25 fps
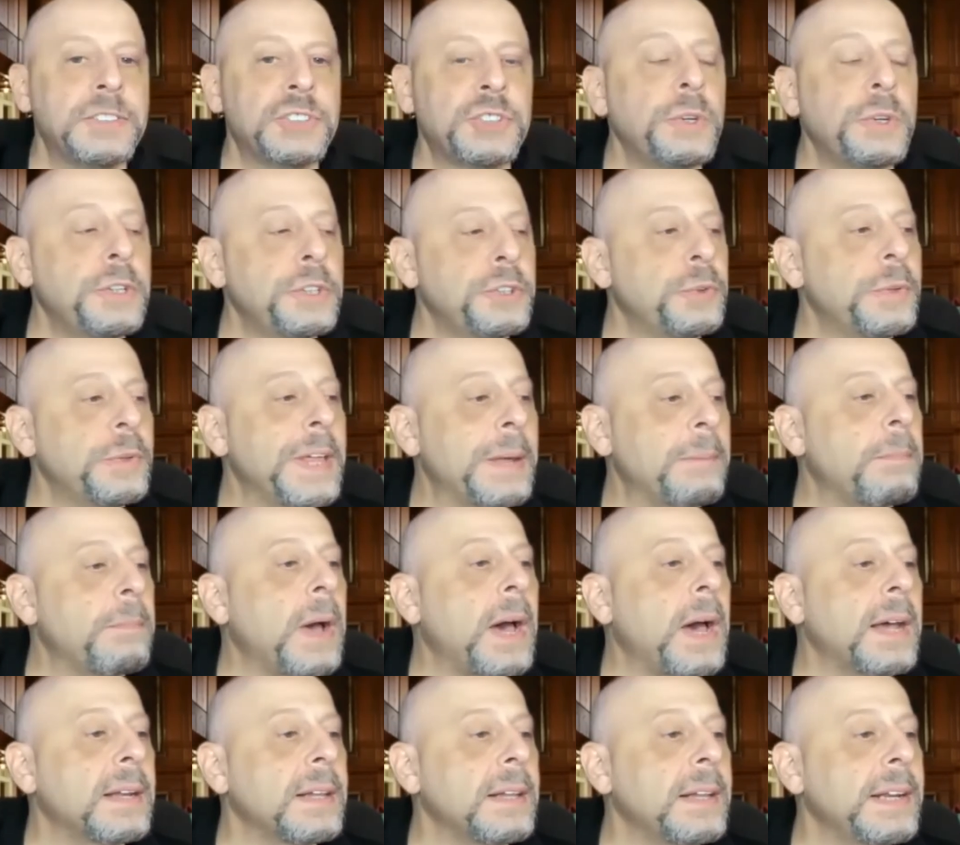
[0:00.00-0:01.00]
so you do that
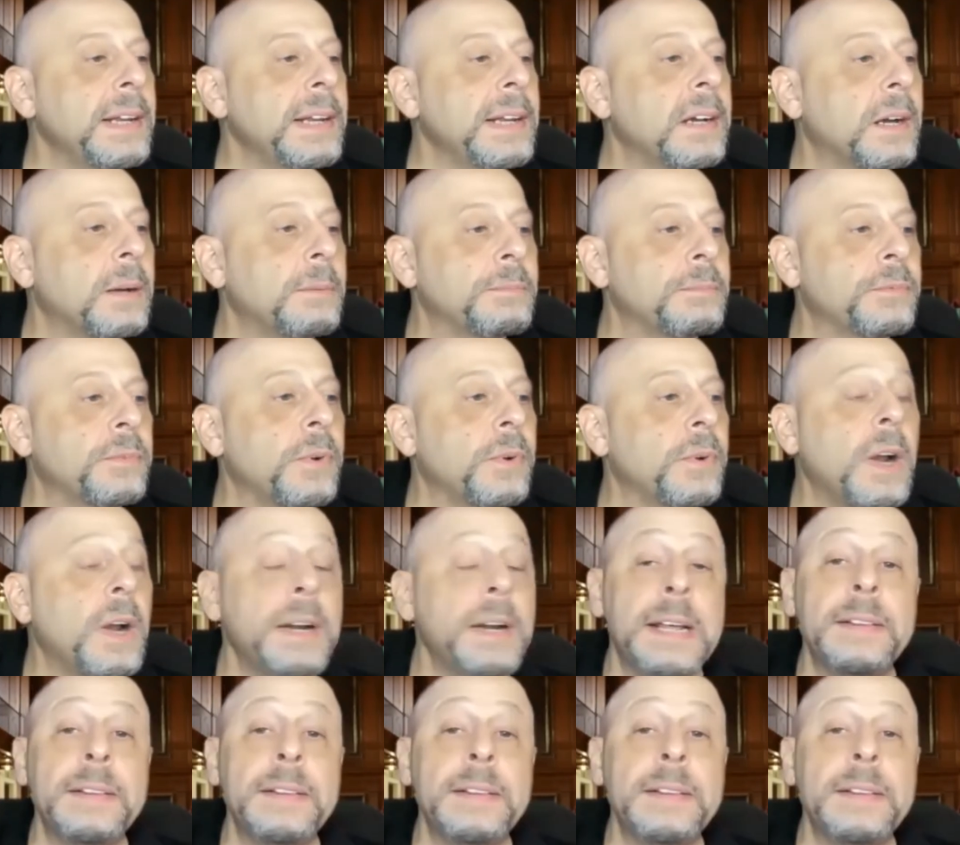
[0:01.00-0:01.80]
modeling up front,